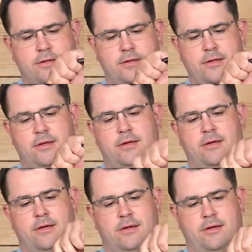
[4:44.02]

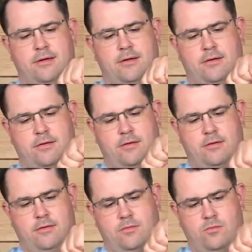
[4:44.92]

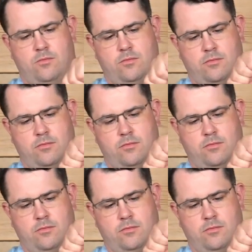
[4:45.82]
No one is speaking in this clip.